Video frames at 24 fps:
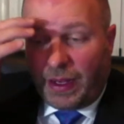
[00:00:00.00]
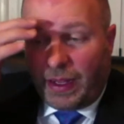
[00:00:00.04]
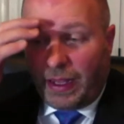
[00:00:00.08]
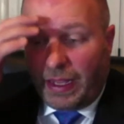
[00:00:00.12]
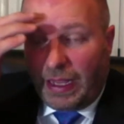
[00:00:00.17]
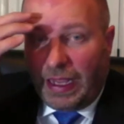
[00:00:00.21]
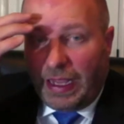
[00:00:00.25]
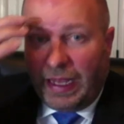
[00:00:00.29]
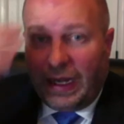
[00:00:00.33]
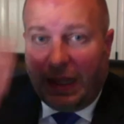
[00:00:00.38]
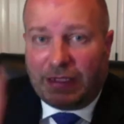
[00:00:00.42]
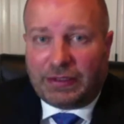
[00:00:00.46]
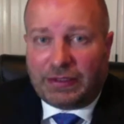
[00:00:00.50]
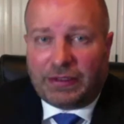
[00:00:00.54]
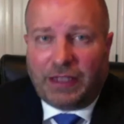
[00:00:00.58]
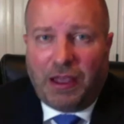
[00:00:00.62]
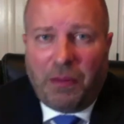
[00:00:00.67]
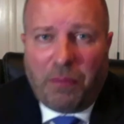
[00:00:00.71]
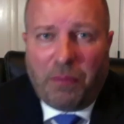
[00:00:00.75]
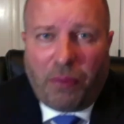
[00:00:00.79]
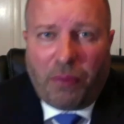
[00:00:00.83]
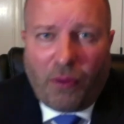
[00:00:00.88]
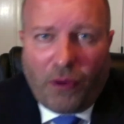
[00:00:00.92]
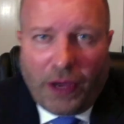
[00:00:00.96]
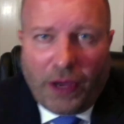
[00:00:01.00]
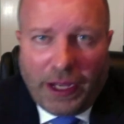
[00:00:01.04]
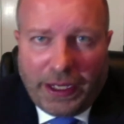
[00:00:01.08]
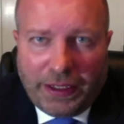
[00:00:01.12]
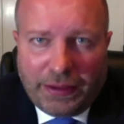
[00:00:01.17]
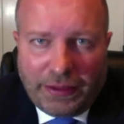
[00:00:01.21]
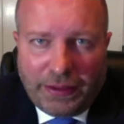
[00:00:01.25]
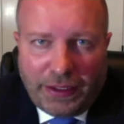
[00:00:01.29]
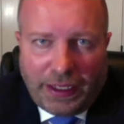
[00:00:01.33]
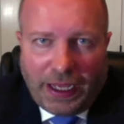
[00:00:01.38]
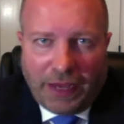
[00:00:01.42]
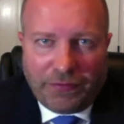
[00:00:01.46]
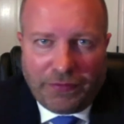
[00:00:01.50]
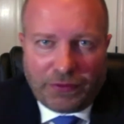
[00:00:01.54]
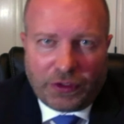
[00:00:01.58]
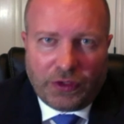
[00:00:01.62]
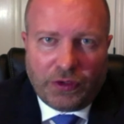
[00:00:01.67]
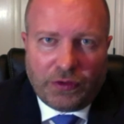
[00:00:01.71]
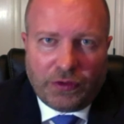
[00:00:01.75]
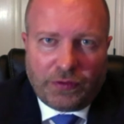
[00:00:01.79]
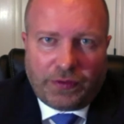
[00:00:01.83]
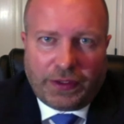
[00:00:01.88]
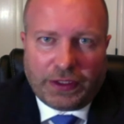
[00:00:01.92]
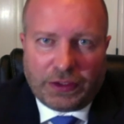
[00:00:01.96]
And at some point, after
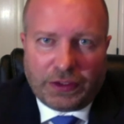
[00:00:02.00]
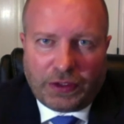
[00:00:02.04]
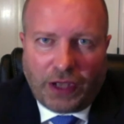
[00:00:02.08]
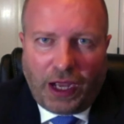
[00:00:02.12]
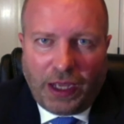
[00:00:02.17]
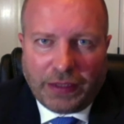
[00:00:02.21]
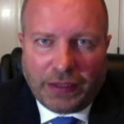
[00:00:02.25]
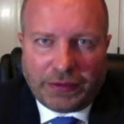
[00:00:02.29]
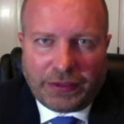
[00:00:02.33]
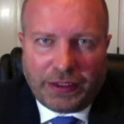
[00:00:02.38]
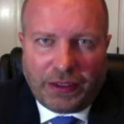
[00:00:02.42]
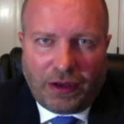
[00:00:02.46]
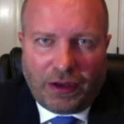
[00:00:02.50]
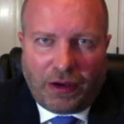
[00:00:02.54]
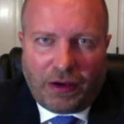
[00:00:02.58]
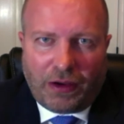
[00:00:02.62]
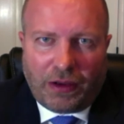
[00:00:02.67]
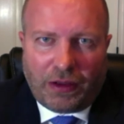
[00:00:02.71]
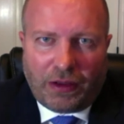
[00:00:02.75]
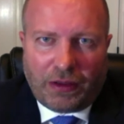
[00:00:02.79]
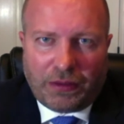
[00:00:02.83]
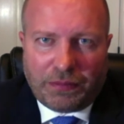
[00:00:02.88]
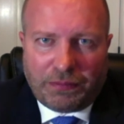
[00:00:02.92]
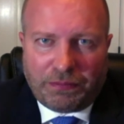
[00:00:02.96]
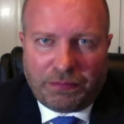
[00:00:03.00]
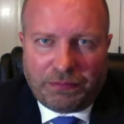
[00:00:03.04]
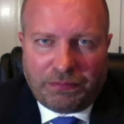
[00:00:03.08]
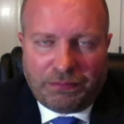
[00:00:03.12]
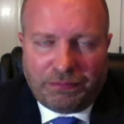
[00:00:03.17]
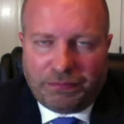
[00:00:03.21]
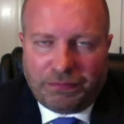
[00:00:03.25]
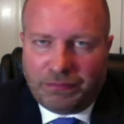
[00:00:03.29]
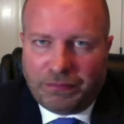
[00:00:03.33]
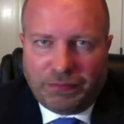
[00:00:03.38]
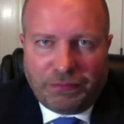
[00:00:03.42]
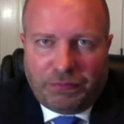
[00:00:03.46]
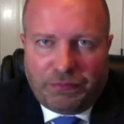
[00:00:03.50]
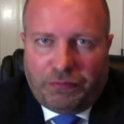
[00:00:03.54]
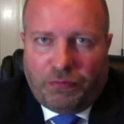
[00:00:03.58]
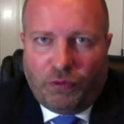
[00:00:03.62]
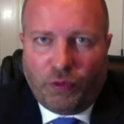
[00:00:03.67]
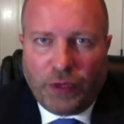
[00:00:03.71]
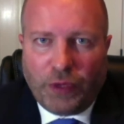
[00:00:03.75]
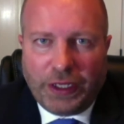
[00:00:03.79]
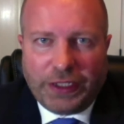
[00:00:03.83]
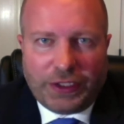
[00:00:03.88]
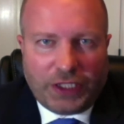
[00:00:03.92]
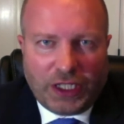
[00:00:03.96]
you've exhausted all
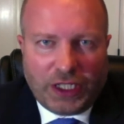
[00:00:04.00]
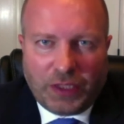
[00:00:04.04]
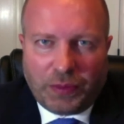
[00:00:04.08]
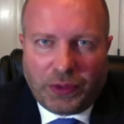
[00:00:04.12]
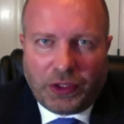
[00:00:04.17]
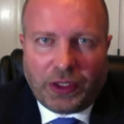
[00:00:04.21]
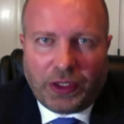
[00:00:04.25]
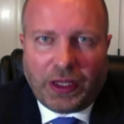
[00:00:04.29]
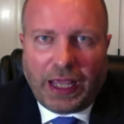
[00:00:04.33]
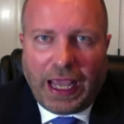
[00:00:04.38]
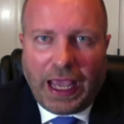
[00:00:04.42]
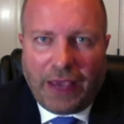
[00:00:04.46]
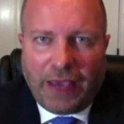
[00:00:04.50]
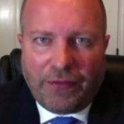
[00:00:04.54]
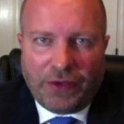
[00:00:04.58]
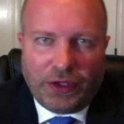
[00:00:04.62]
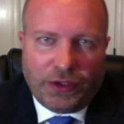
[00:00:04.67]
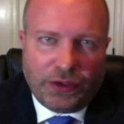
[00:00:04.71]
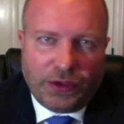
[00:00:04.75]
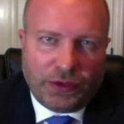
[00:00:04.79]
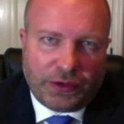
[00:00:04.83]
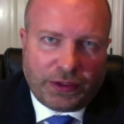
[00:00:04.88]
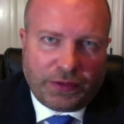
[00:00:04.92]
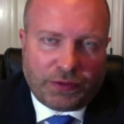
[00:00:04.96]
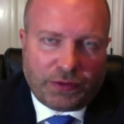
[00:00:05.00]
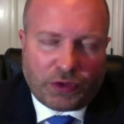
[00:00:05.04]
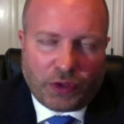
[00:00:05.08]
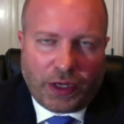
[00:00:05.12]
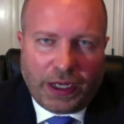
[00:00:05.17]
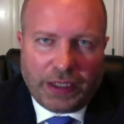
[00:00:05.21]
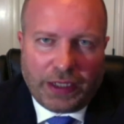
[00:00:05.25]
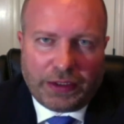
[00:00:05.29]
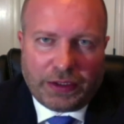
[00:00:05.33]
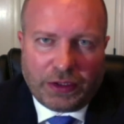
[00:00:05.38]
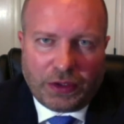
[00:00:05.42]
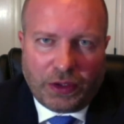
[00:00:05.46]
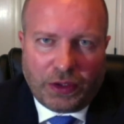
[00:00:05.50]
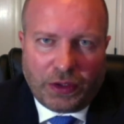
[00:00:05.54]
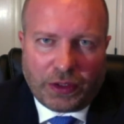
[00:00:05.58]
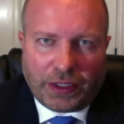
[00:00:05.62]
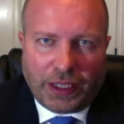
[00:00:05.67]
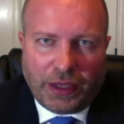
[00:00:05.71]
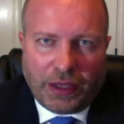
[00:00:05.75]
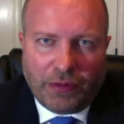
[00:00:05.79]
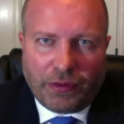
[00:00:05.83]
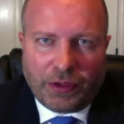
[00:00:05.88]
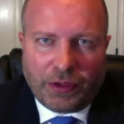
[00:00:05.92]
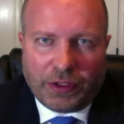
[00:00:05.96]
reasonable avenues of trying to
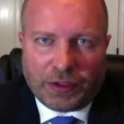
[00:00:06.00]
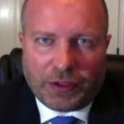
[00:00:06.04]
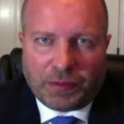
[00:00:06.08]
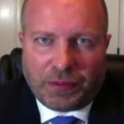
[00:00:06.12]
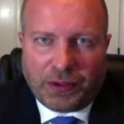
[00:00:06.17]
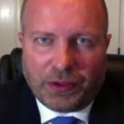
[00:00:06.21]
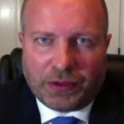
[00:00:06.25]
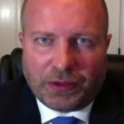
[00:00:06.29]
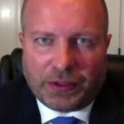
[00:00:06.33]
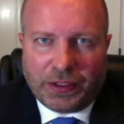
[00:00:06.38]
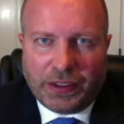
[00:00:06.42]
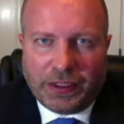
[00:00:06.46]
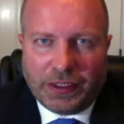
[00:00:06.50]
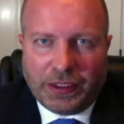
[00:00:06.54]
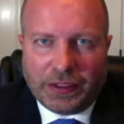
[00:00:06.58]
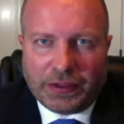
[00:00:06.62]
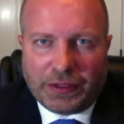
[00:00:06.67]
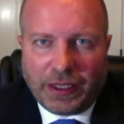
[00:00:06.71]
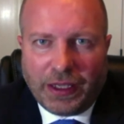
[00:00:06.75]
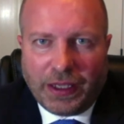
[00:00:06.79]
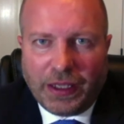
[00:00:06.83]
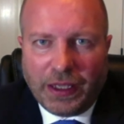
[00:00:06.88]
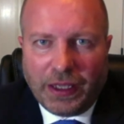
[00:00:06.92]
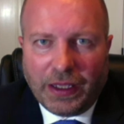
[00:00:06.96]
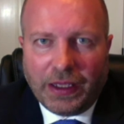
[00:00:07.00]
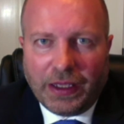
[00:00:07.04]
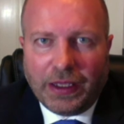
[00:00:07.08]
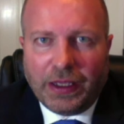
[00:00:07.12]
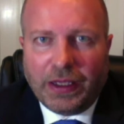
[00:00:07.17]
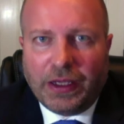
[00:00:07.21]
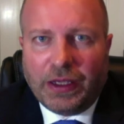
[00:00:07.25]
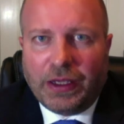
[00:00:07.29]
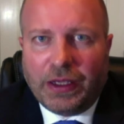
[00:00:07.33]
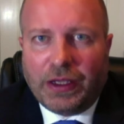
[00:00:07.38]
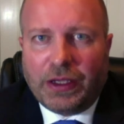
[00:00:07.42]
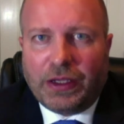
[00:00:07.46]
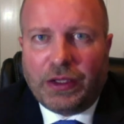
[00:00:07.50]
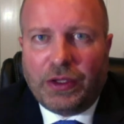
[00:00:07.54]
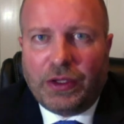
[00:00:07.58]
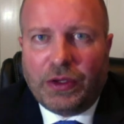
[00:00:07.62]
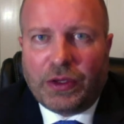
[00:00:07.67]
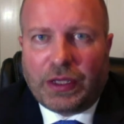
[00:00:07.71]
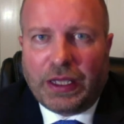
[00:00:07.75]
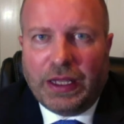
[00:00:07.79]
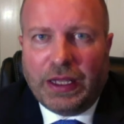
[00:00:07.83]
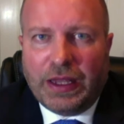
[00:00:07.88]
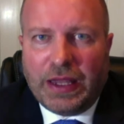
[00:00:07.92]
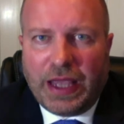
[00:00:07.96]
locate where this person is, you
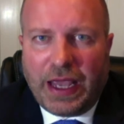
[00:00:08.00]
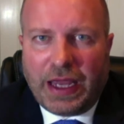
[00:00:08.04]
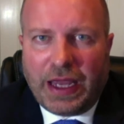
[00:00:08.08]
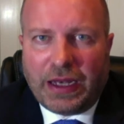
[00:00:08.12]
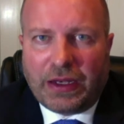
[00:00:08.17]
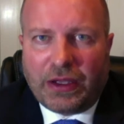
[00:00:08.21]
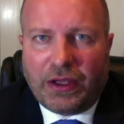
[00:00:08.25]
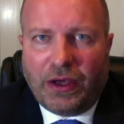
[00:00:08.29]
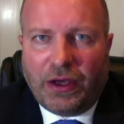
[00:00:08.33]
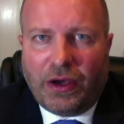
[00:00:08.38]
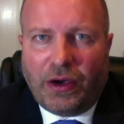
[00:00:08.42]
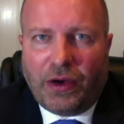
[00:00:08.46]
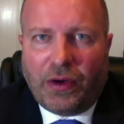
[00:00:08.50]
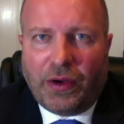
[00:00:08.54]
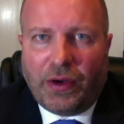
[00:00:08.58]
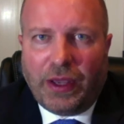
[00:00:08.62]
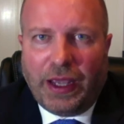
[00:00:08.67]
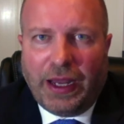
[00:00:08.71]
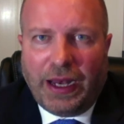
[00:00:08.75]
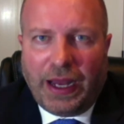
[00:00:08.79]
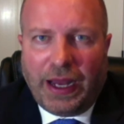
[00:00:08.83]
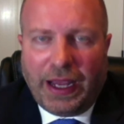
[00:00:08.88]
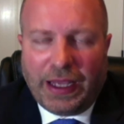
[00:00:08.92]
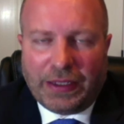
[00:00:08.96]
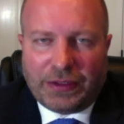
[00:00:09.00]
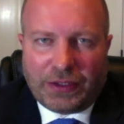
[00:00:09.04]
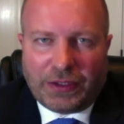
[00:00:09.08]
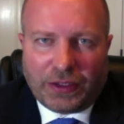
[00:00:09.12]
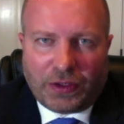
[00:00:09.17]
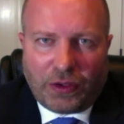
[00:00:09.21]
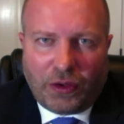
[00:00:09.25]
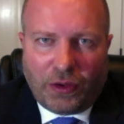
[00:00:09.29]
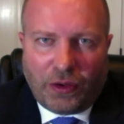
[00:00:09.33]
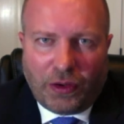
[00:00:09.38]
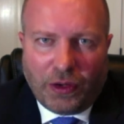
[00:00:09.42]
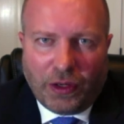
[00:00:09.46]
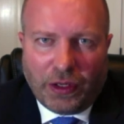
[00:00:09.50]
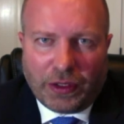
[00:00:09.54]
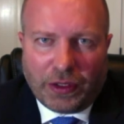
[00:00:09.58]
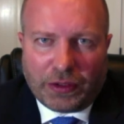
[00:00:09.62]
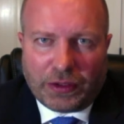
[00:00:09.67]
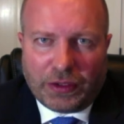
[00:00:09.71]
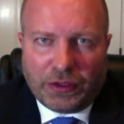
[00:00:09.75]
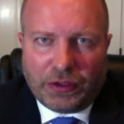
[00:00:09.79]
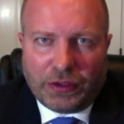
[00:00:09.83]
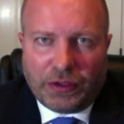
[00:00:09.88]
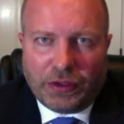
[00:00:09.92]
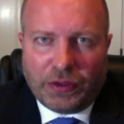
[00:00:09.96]
can then go and ask the court
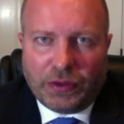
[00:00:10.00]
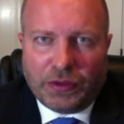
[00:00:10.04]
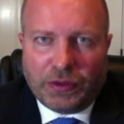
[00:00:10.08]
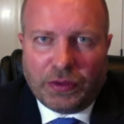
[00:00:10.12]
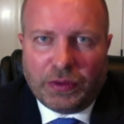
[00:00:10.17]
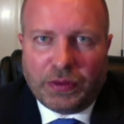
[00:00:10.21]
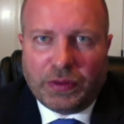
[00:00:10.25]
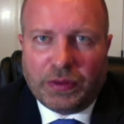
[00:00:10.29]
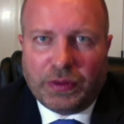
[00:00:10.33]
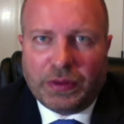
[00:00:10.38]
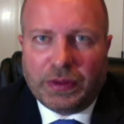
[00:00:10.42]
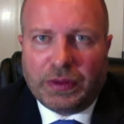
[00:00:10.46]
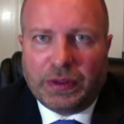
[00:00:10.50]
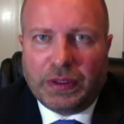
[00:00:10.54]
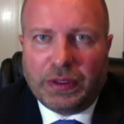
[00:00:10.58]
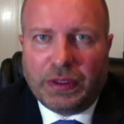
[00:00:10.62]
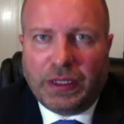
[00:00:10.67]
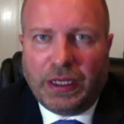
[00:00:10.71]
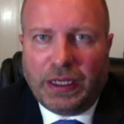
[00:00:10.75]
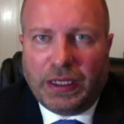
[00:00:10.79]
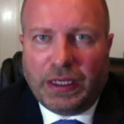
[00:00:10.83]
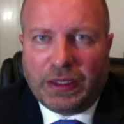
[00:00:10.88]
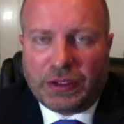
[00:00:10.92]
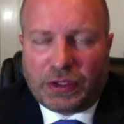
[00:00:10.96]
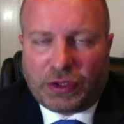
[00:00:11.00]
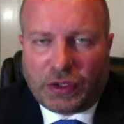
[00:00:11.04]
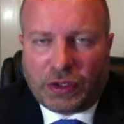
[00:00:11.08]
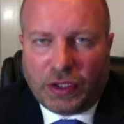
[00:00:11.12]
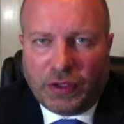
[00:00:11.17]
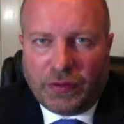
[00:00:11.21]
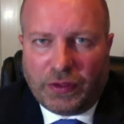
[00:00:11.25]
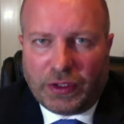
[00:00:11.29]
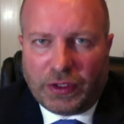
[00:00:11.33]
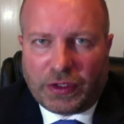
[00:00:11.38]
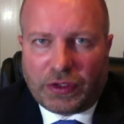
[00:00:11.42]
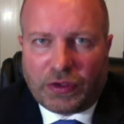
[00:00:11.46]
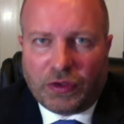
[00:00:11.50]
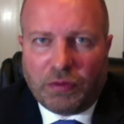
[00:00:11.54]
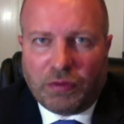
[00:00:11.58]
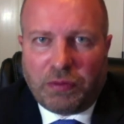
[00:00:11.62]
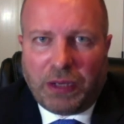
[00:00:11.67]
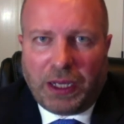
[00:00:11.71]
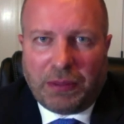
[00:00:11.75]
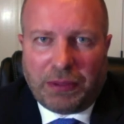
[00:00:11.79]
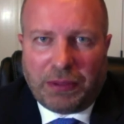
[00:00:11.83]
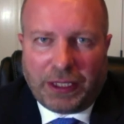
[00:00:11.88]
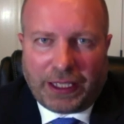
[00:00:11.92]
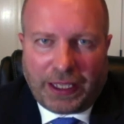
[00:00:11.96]
to do service through
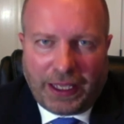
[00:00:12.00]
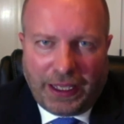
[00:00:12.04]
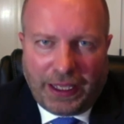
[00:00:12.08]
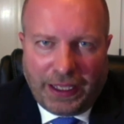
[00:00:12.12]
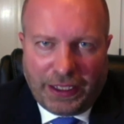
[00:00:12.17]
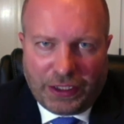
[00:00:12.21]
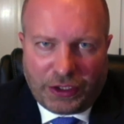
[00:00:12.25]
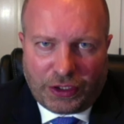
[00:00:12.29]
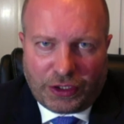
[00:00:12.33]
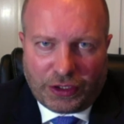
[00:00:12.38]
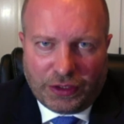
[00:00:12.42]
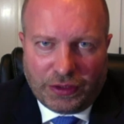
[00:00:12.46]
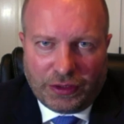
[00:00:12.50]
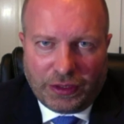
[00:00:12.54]
publication.